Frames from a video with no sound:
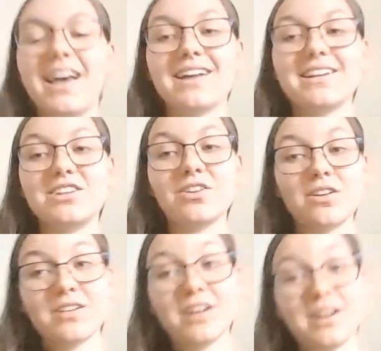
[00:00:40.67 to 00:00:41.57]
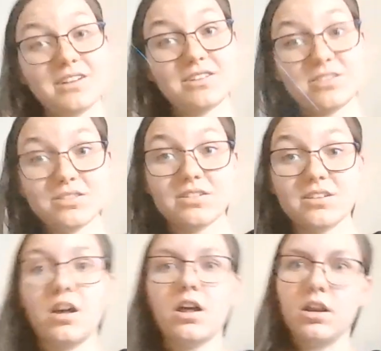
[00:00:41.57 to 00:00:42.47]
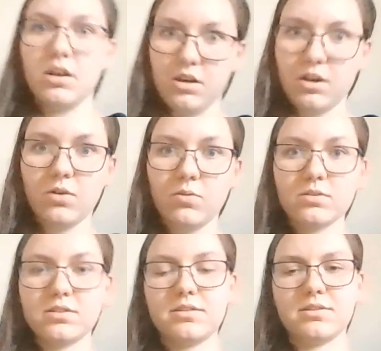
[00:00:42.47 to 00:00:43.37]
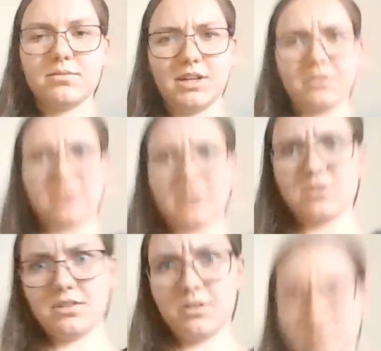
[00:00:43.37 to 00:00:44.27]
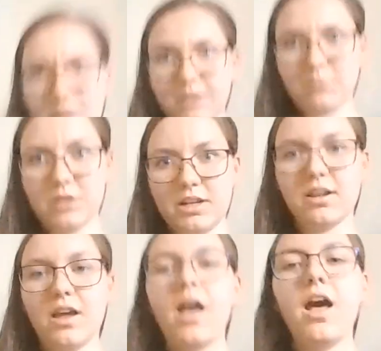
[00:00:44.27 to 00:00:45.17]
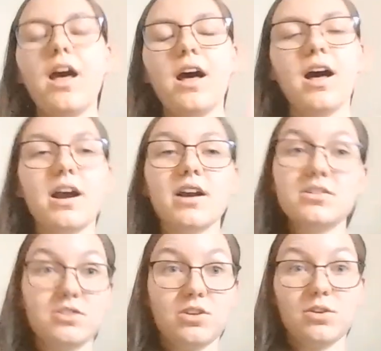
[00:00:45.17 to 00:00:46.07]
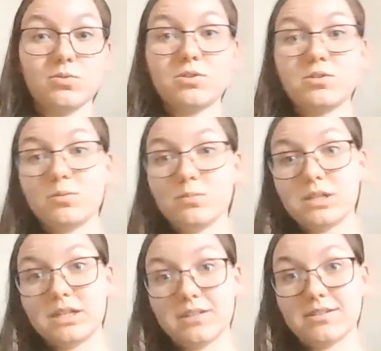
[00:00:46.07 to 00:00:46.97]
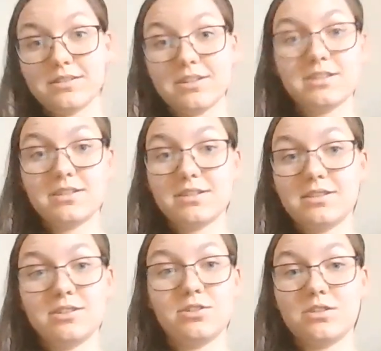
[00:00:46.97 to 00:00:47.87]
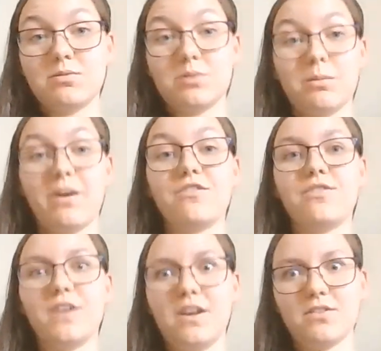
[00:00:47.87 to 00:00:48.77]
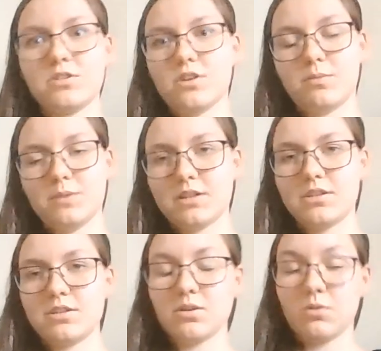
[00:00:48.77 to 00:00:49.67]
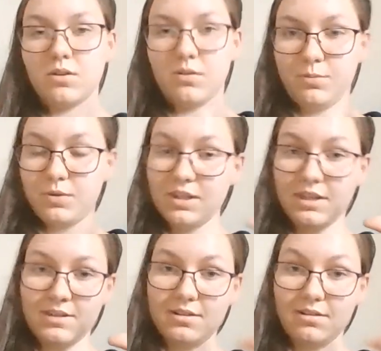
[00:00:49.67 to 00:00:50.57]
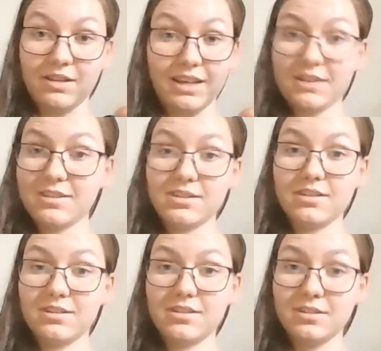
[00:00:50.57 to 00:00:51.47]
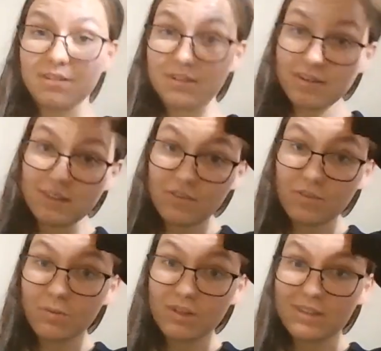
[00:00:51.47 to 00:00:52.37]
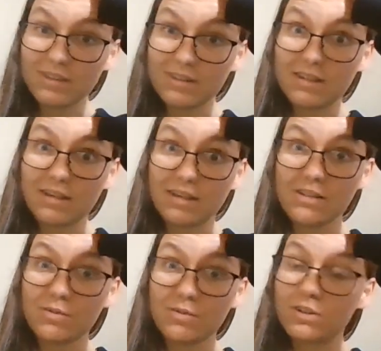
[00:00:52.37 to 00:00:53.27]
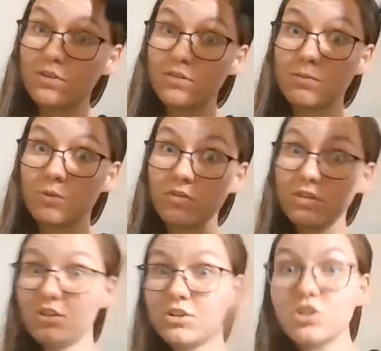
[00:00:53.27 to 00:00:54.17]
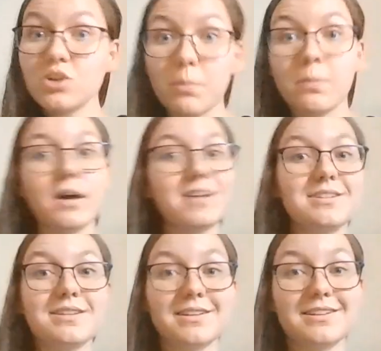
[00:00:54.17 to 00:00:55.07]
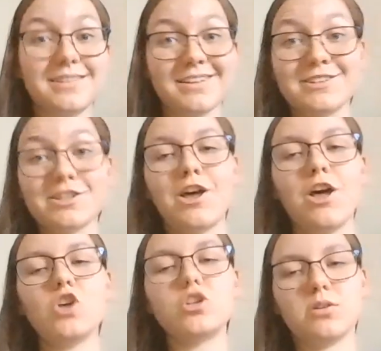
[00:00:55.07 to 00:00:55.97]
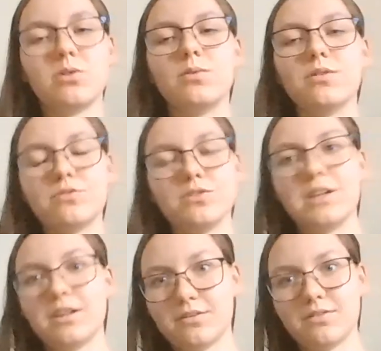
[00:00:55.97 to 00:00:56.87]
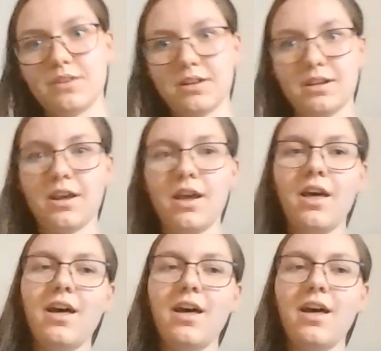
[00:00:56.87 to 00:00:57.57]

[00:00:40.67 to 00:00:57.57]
And y'all, I took notes. I know that just got really right. I took notes because this is seriously one of my favorite topics. So I'll put in links to different places in case you want to do some more research, but it is so freaking fun.